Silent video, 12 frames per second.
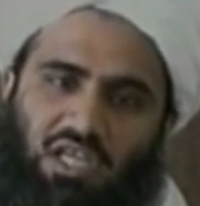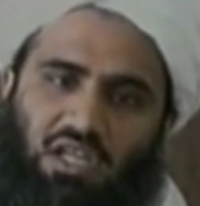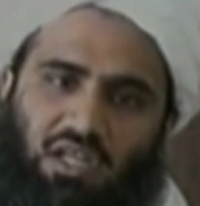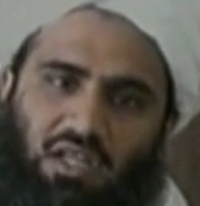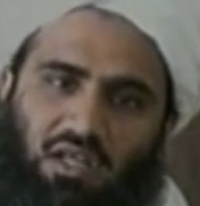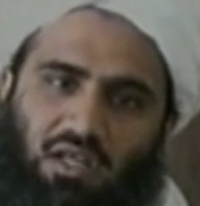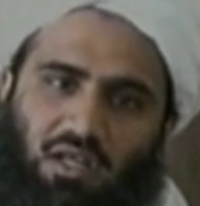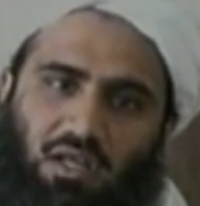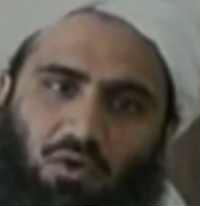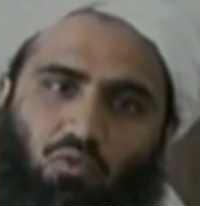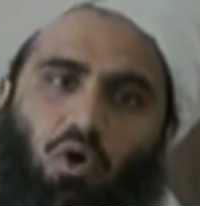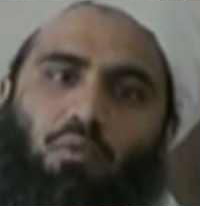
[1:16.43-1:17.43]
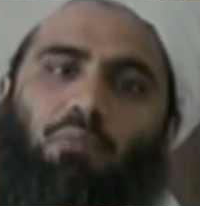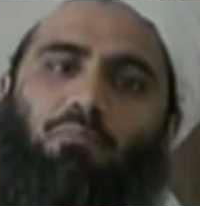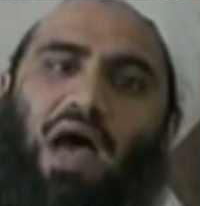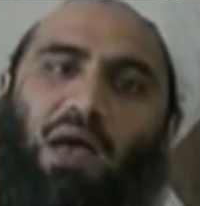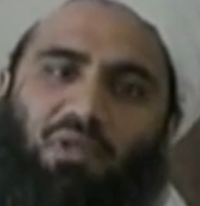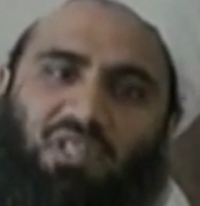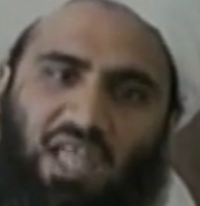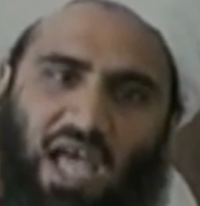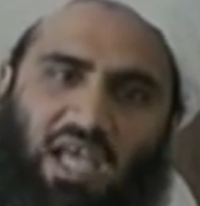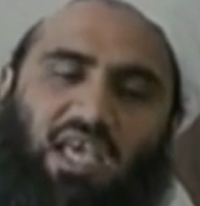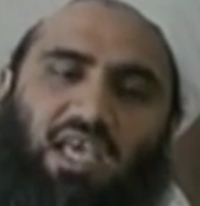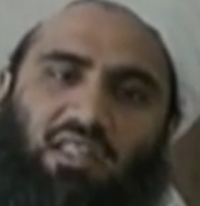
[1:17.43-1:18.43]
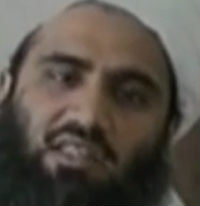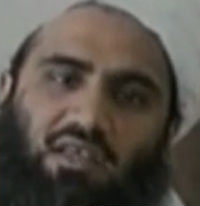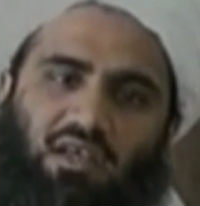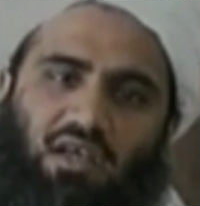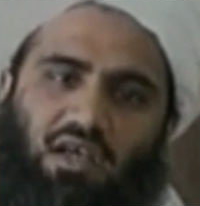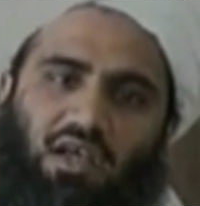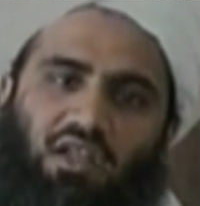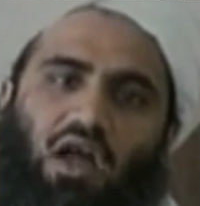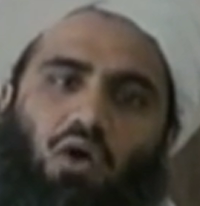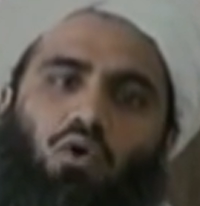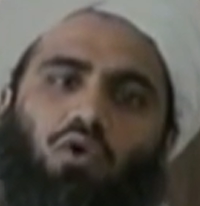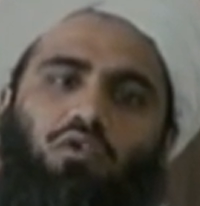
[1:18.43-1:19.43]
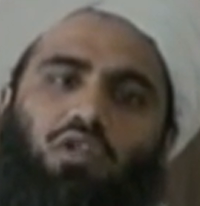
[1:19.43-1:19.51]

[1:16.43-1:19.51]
Guantanamo Bay being held by us